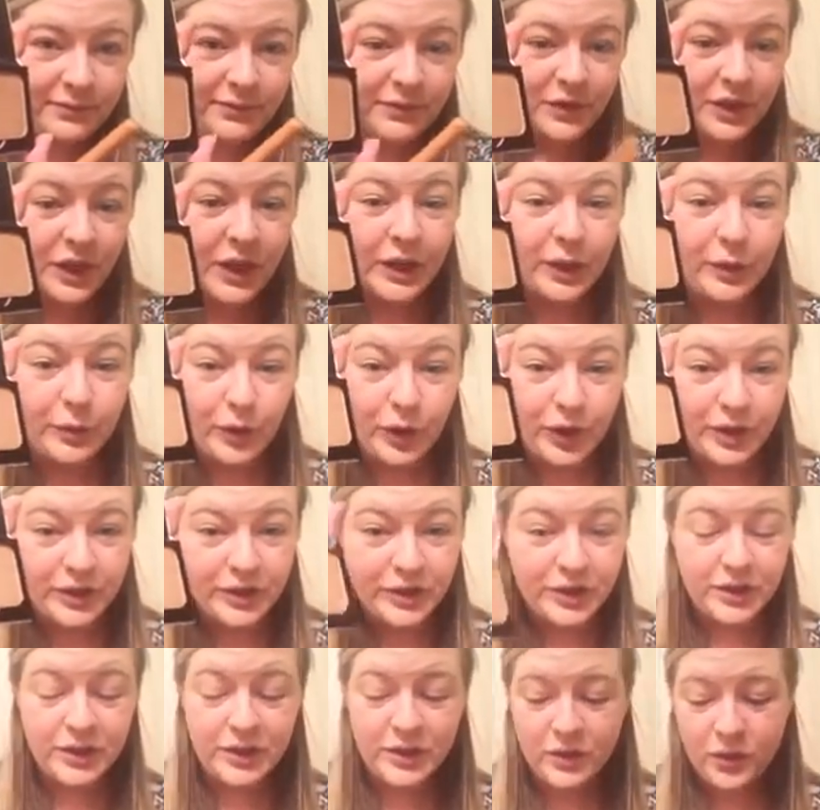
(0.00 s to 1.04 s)
you got your
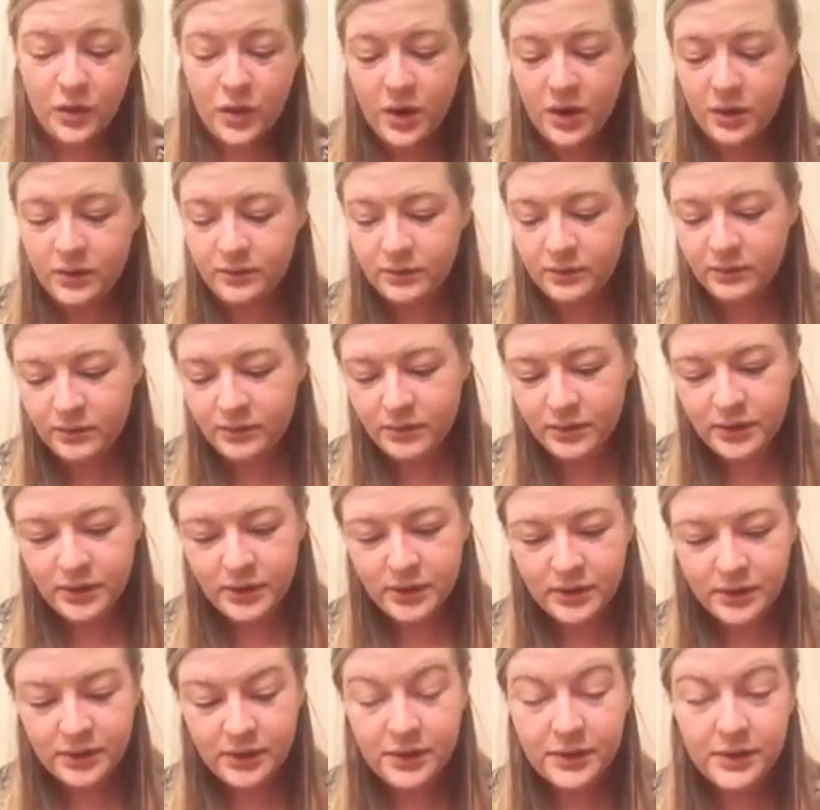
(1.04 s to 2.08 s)
bronzer as well.
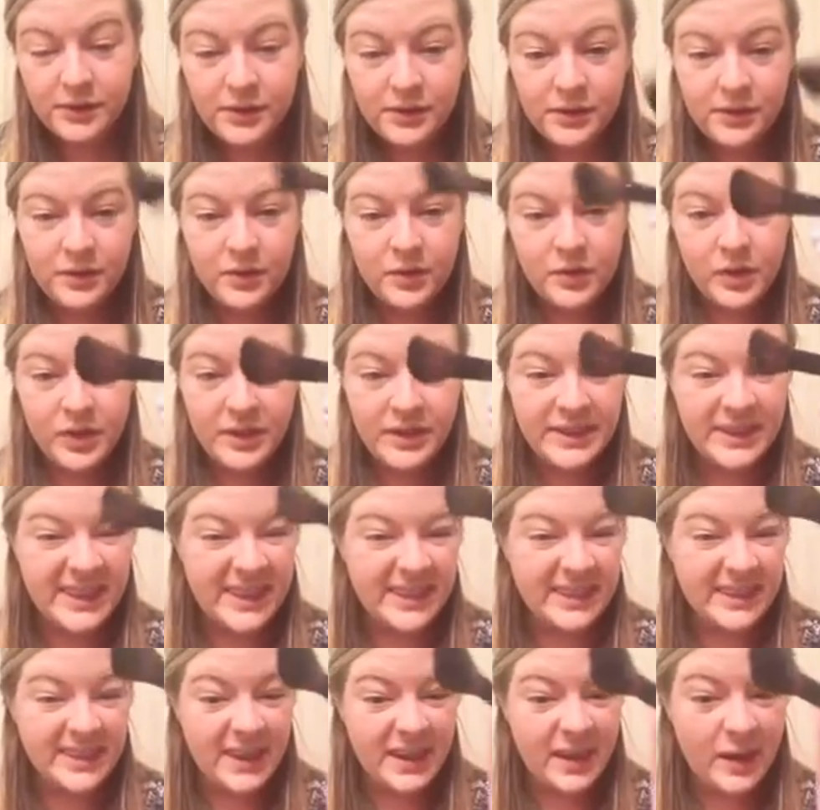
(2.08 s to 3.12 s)
So I just take a
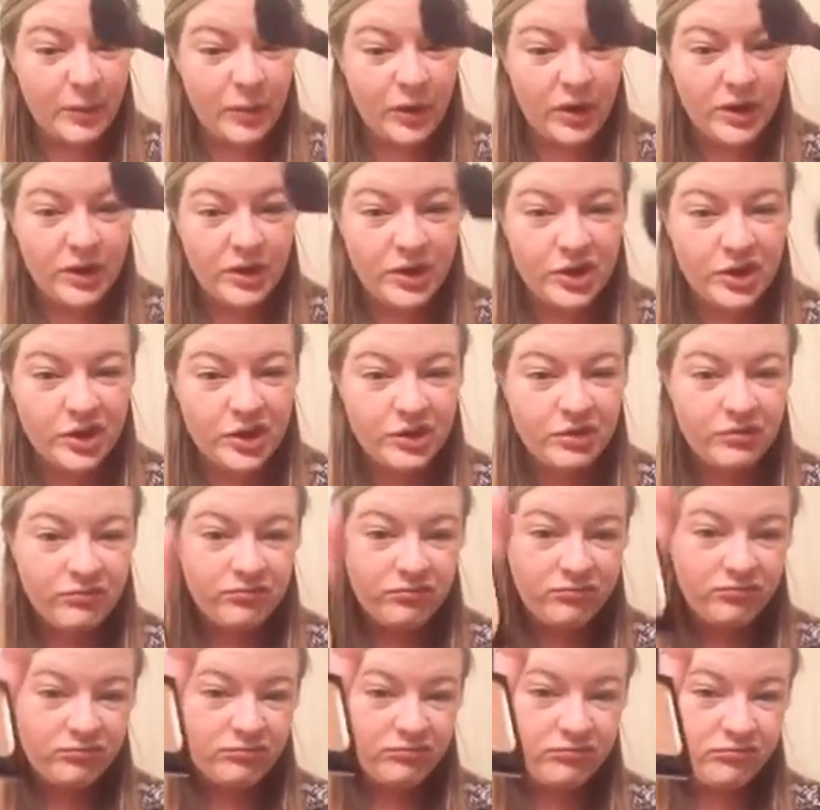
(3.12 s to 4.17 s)
skinny brush
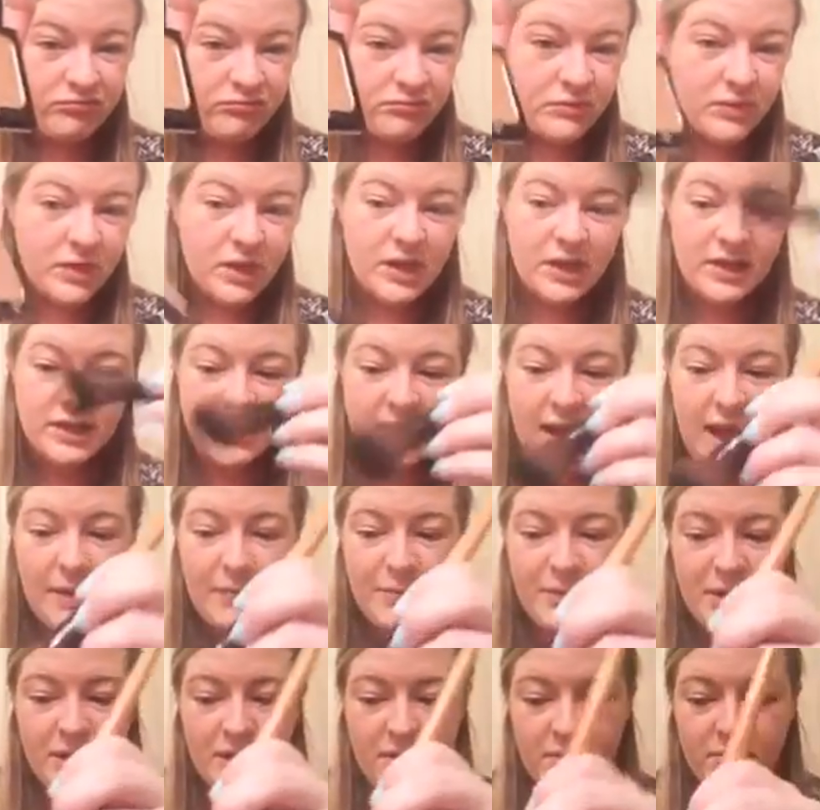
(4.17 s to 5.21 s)
and
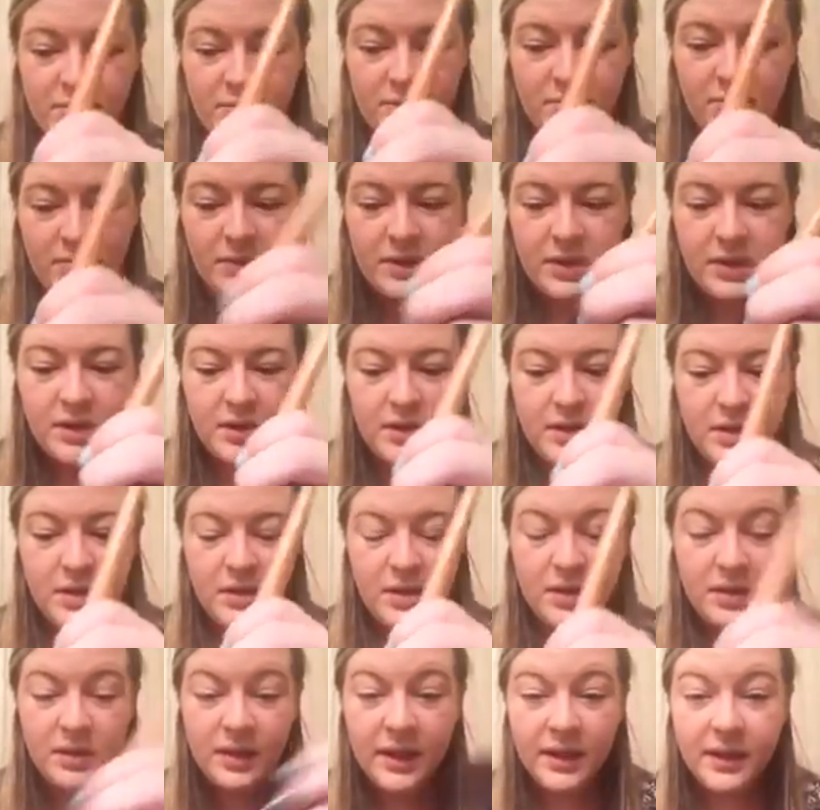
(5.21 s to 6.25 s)
tap it
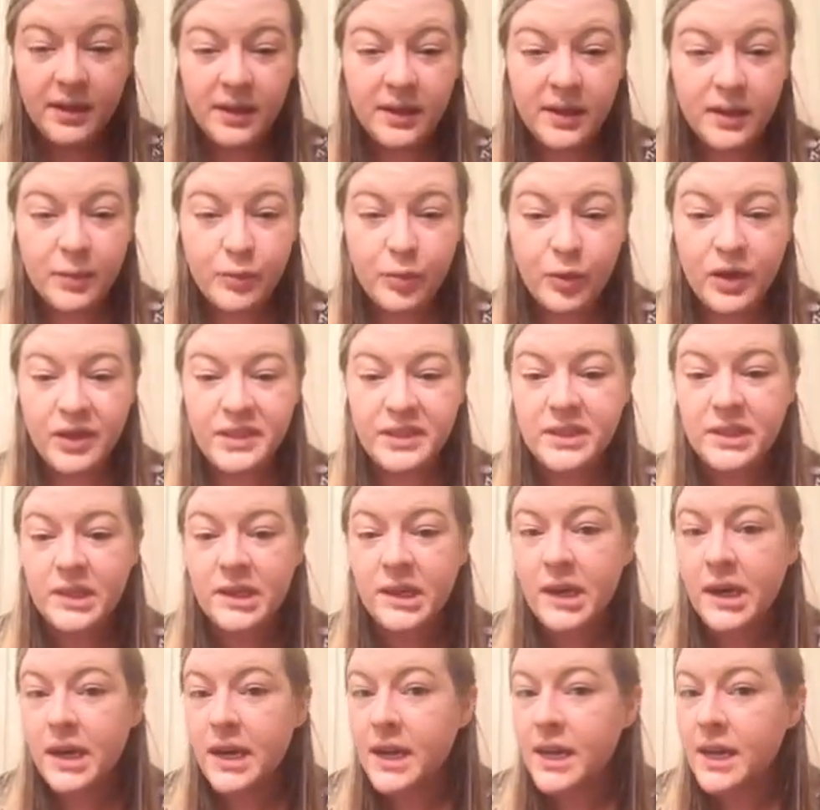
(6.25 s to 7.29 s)
lightly in the
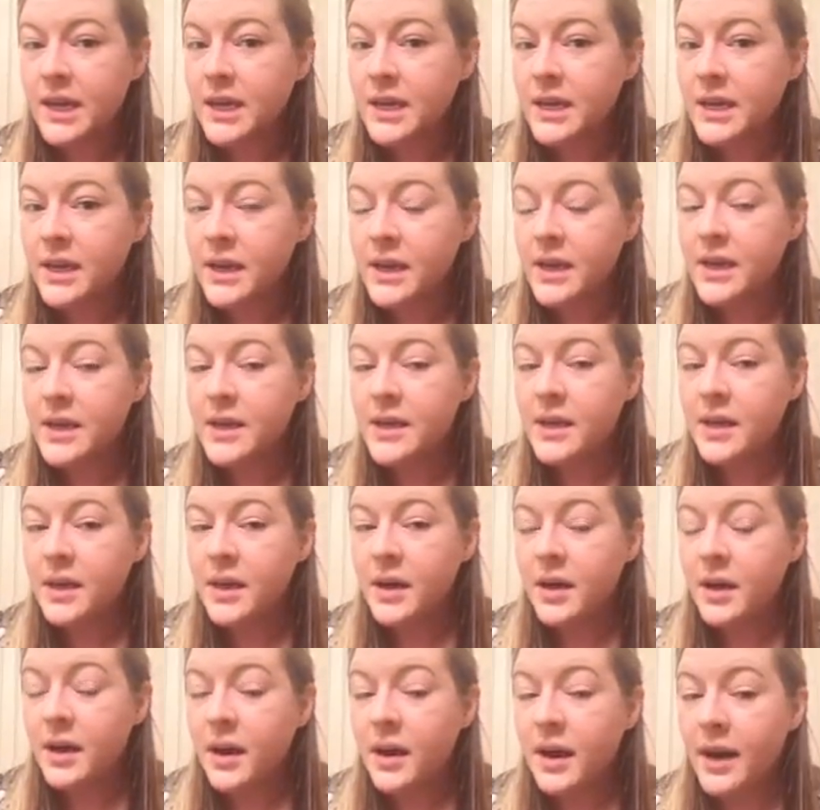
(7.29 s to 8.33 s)
bronzer, and
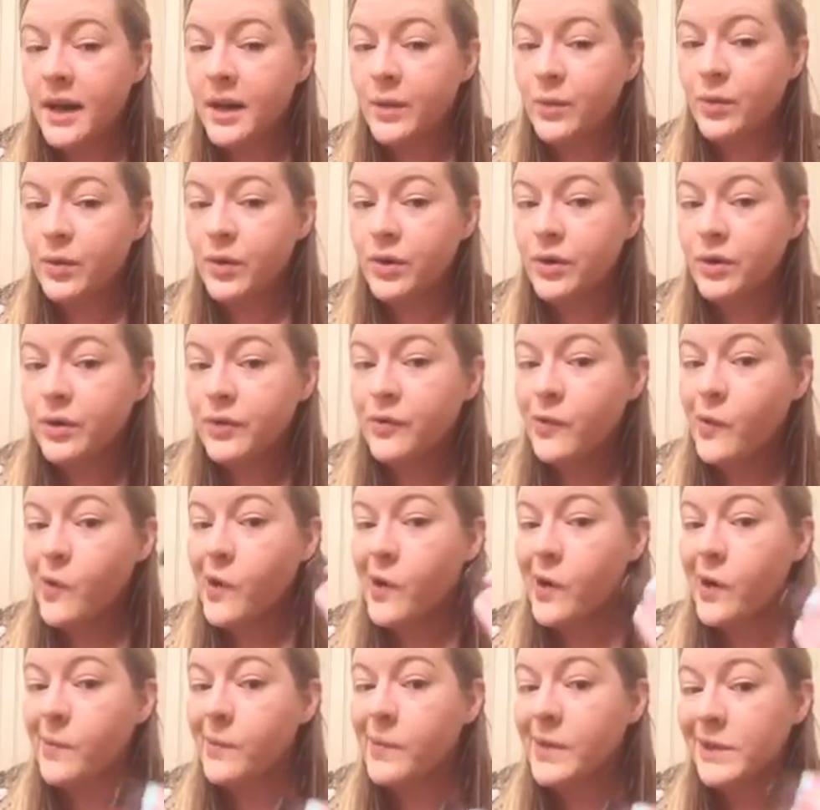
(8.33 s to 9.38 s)
I will go
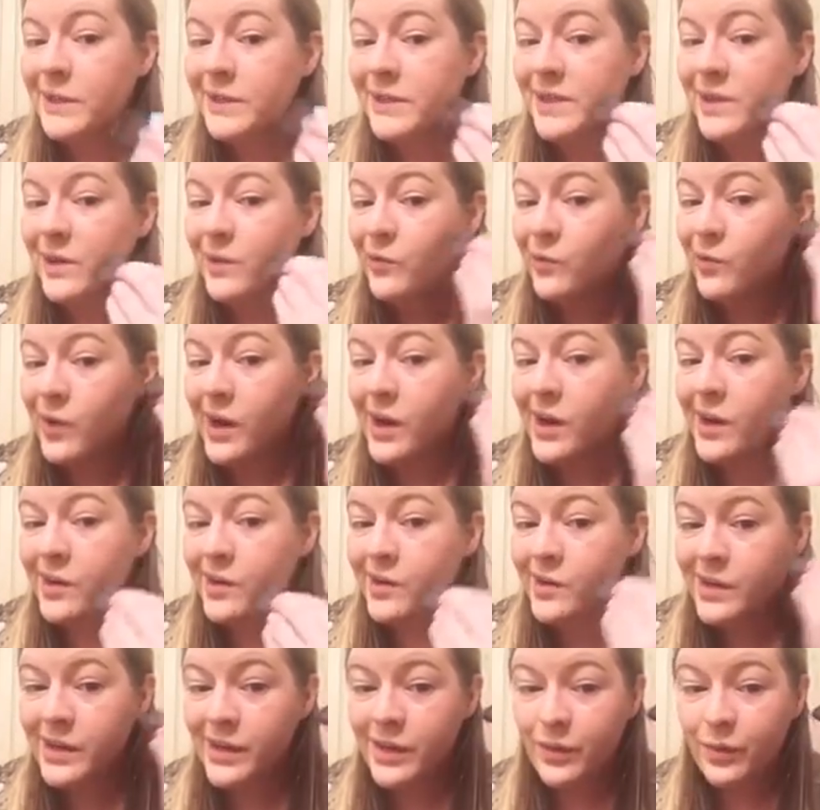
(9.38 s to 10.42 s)
for basically right
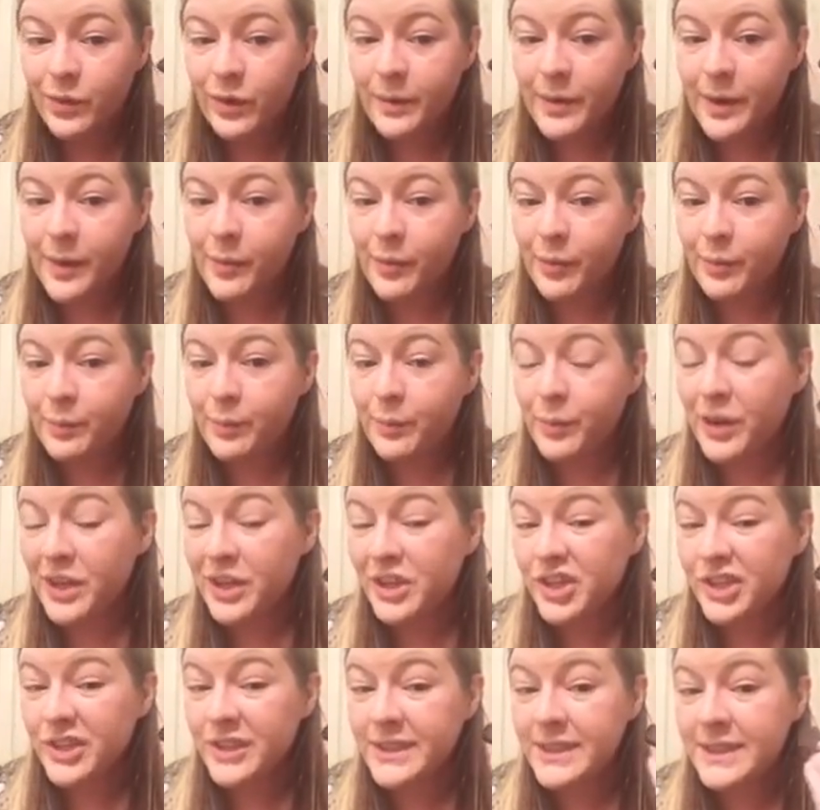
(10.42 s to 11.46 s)
underneath where my
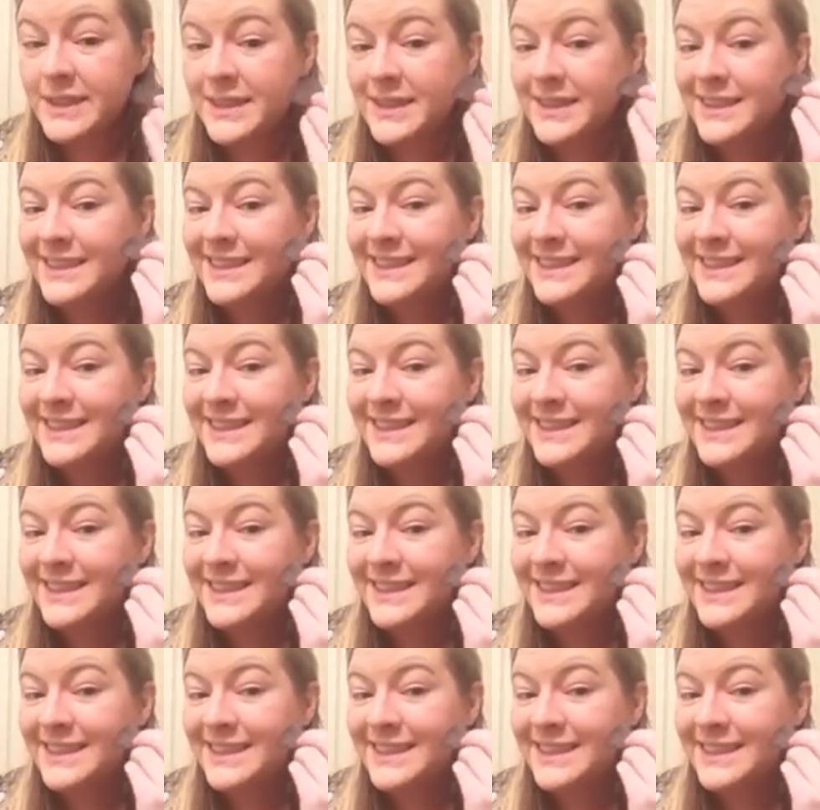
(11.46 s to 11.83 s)
blush is.